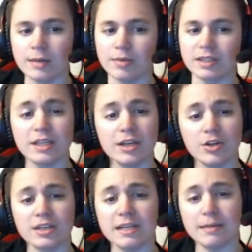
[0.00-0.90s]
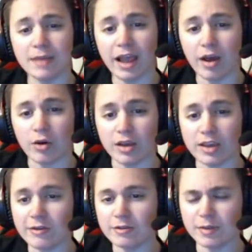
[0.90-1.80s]
But seeing your team now, it
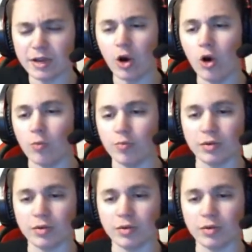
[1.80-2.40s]
gives me hope.